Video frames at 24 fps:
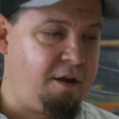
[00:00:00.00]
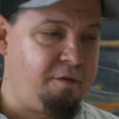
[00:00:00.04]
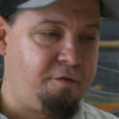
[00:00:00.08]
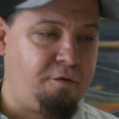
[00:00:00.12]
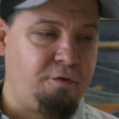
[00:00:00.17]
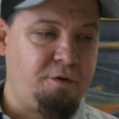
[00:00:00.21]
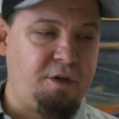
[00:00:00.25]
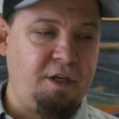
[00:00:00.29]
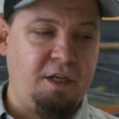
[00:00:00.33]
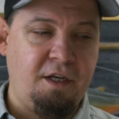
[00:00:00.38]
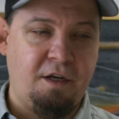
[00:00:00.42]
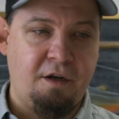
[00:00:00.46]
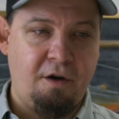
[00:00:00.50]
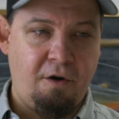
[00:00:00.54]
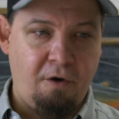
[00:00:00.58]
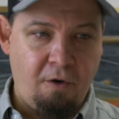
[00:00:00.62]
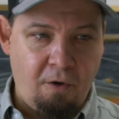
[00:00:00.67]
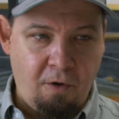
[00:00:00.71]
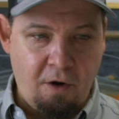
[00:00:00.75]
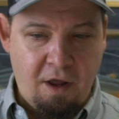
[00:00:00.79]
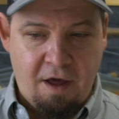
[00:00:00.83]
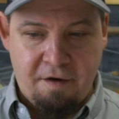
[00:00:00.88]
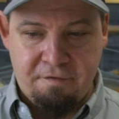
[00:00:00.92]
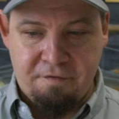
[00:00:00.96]
and Frodin
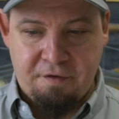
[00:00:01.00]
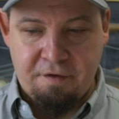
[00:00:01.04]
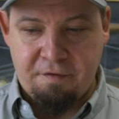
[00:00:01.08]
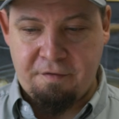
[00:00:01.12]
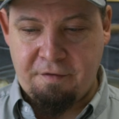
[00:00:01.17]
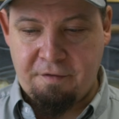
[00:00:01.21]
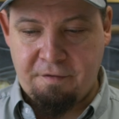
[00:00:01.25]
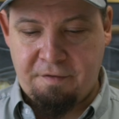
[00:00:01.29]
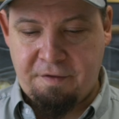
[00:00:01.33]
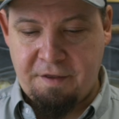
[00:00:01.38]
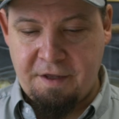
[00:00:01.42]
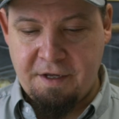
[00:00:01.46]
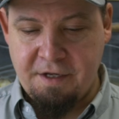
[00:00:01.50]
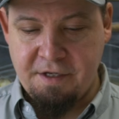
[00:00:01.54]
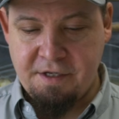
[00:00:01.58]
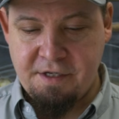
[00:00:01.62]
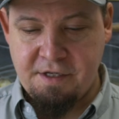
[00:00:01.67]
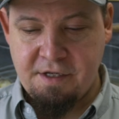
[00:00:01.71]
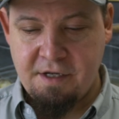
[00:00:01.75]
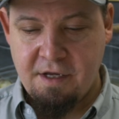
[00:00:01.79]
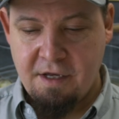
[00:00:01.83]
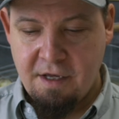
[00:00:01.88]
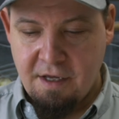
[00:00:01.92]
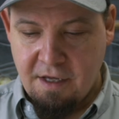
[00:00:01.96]
all have different
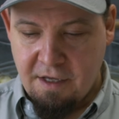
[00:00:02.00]
things.